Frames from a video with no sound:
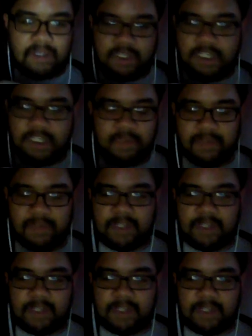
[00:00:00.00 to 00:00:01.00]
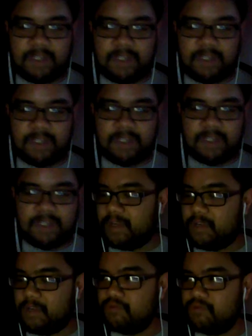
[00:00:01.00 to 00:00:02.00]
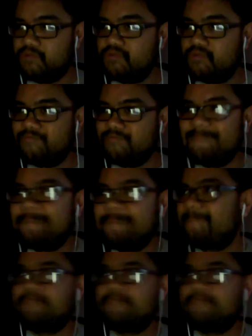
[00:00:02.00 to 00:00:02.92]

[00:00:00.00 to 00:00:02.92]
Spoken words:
She must have been so damn proud when you